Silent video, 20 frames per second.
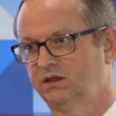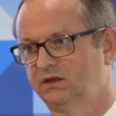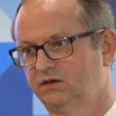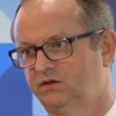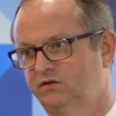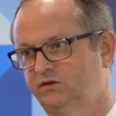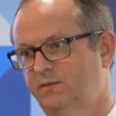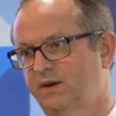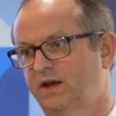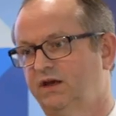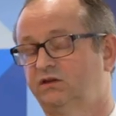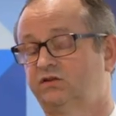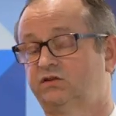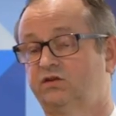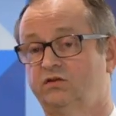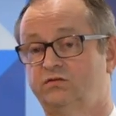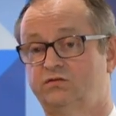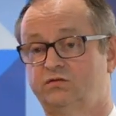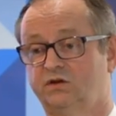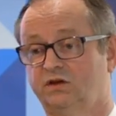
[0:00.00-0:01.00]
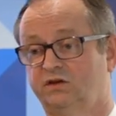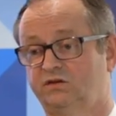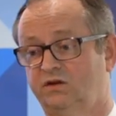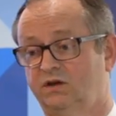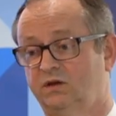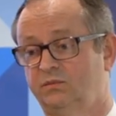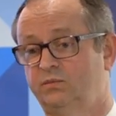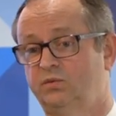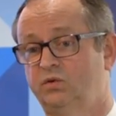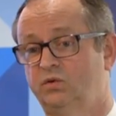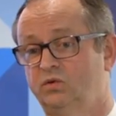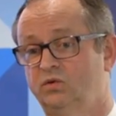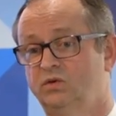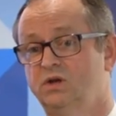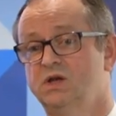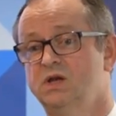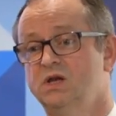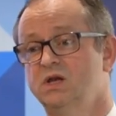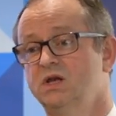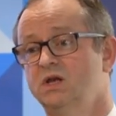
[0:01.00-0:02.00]
in the space. So, for
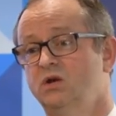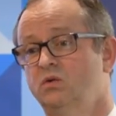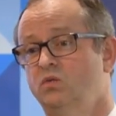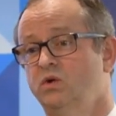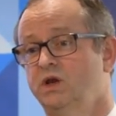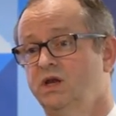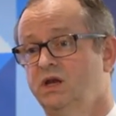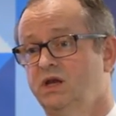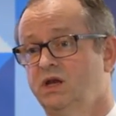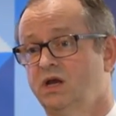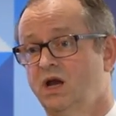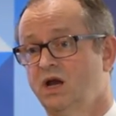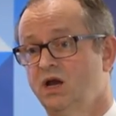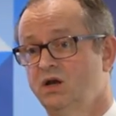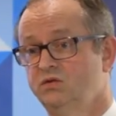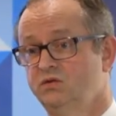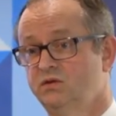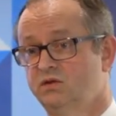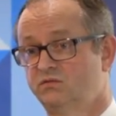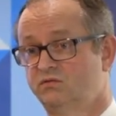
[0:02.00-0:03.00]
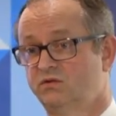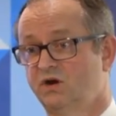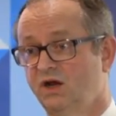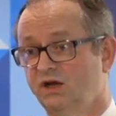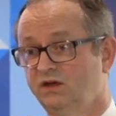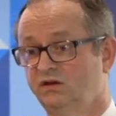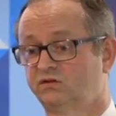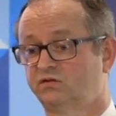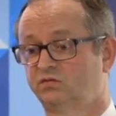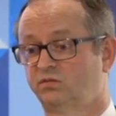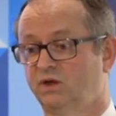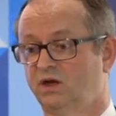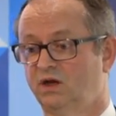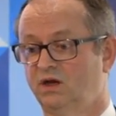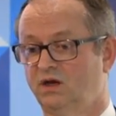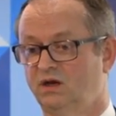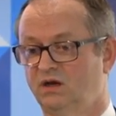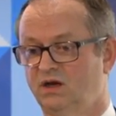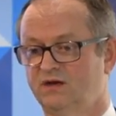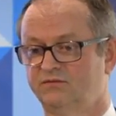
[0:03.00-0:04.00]
example, we own the rights, we
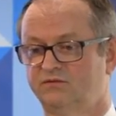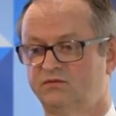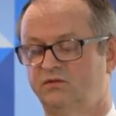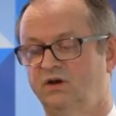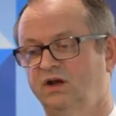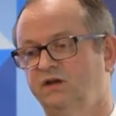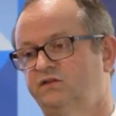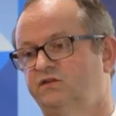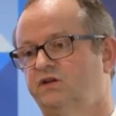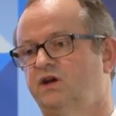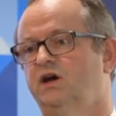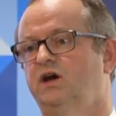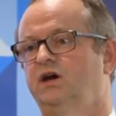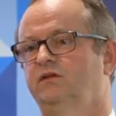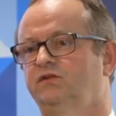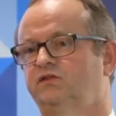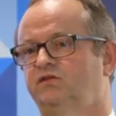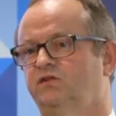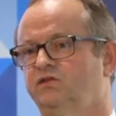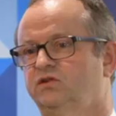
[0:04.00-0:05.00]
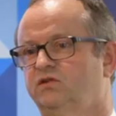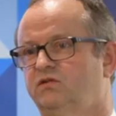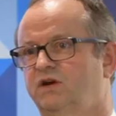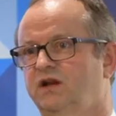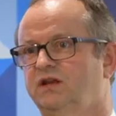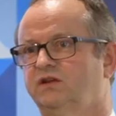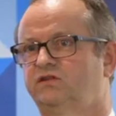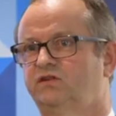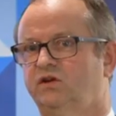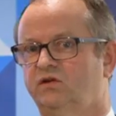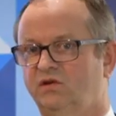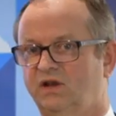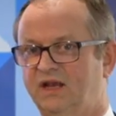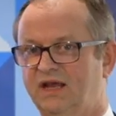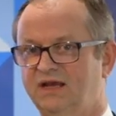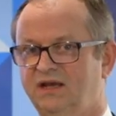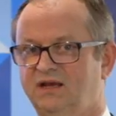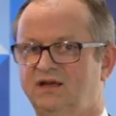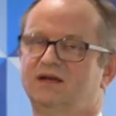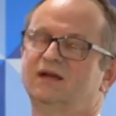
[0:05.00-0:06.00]
are, have the rights to harvest on the Great Salt
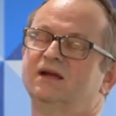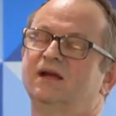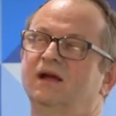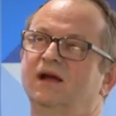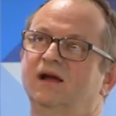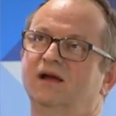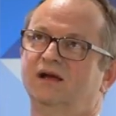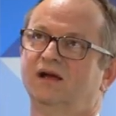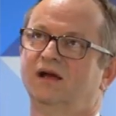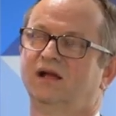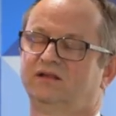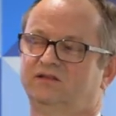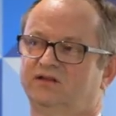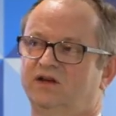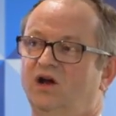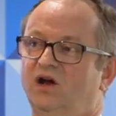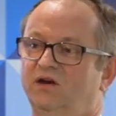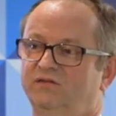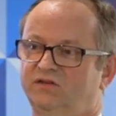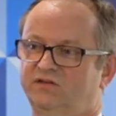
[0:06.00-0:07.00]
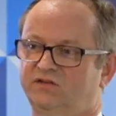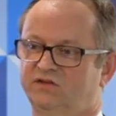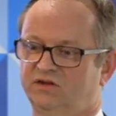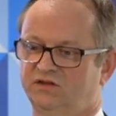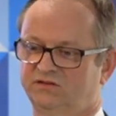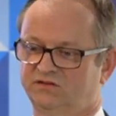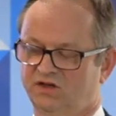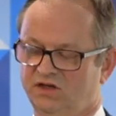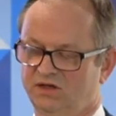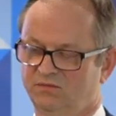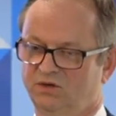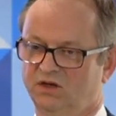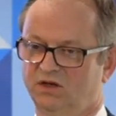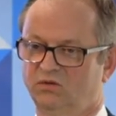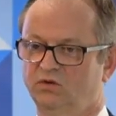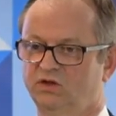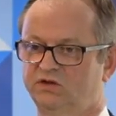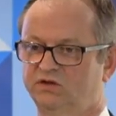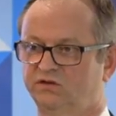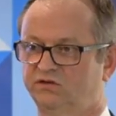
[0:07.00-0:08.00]
Lake, to harvest
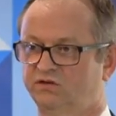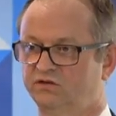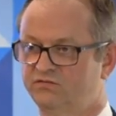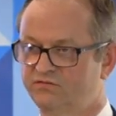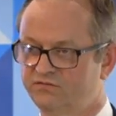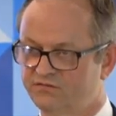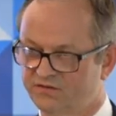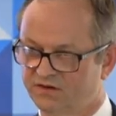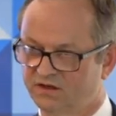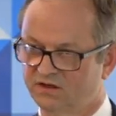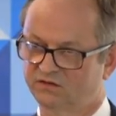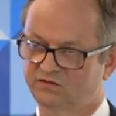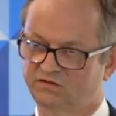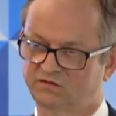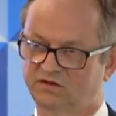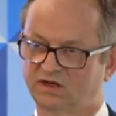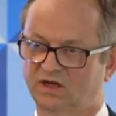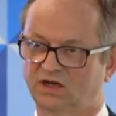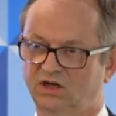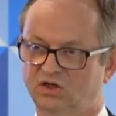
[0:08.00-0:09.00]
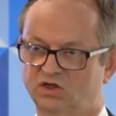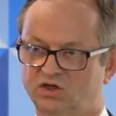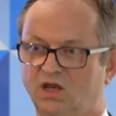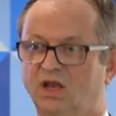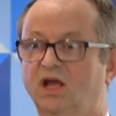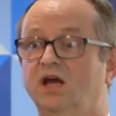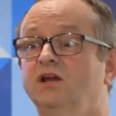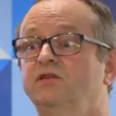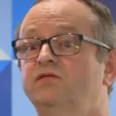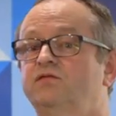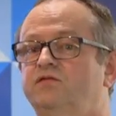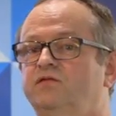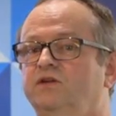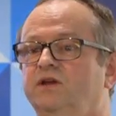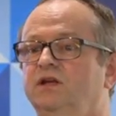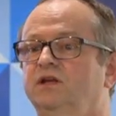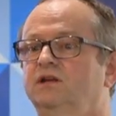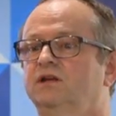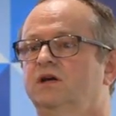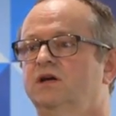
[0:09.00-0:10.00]
Artemia, which is the first stage live
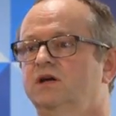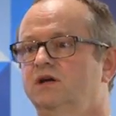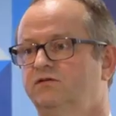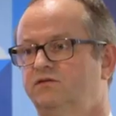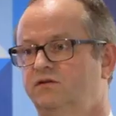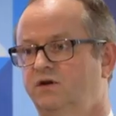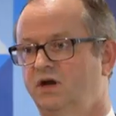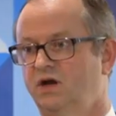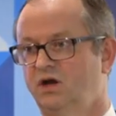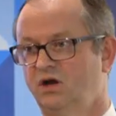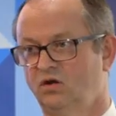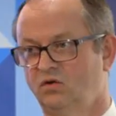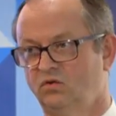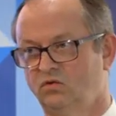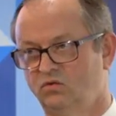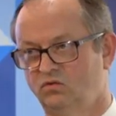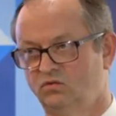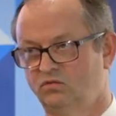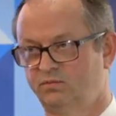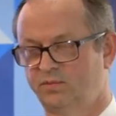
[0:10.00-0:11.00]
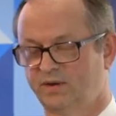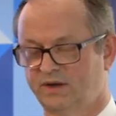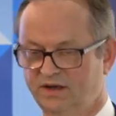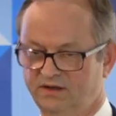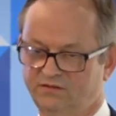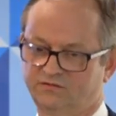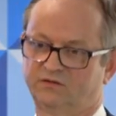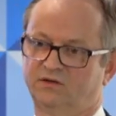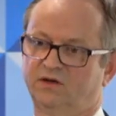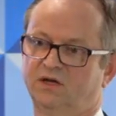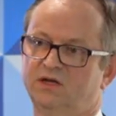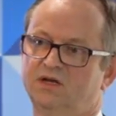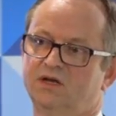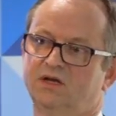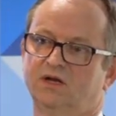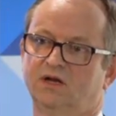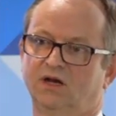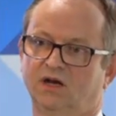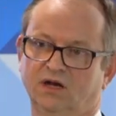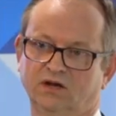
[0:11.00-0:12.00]
feed for a whole plethora
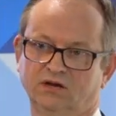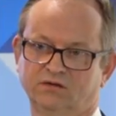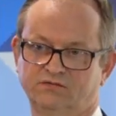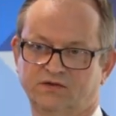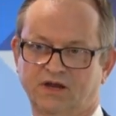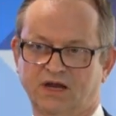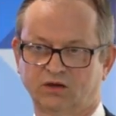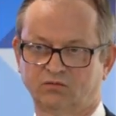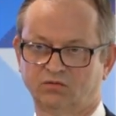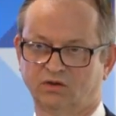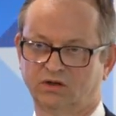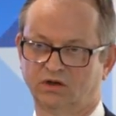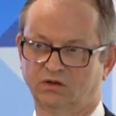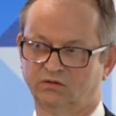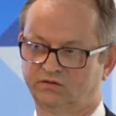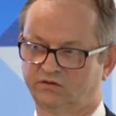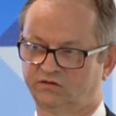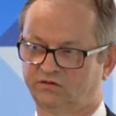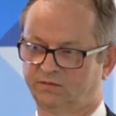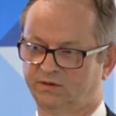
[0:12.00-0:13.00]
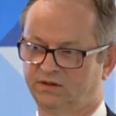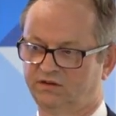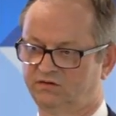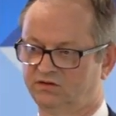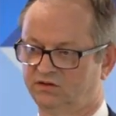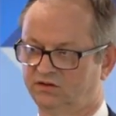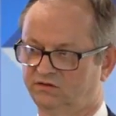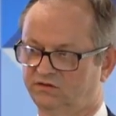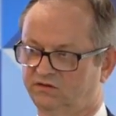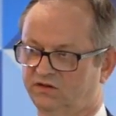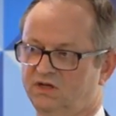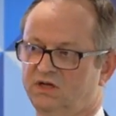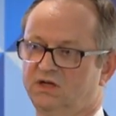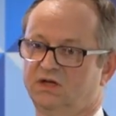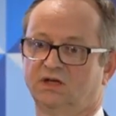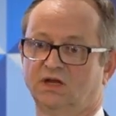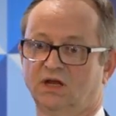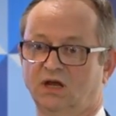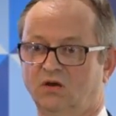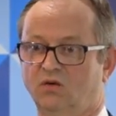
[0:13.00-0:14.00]
of aquaculture species.
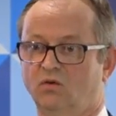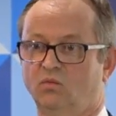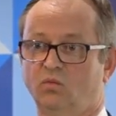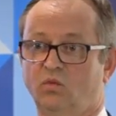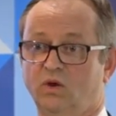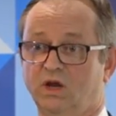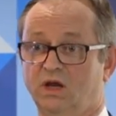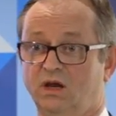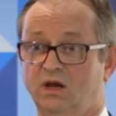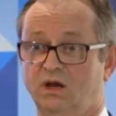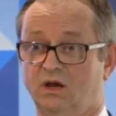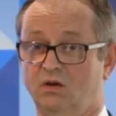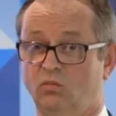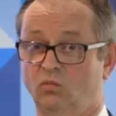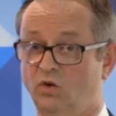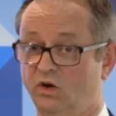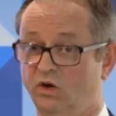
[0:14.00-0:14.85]
Now, we are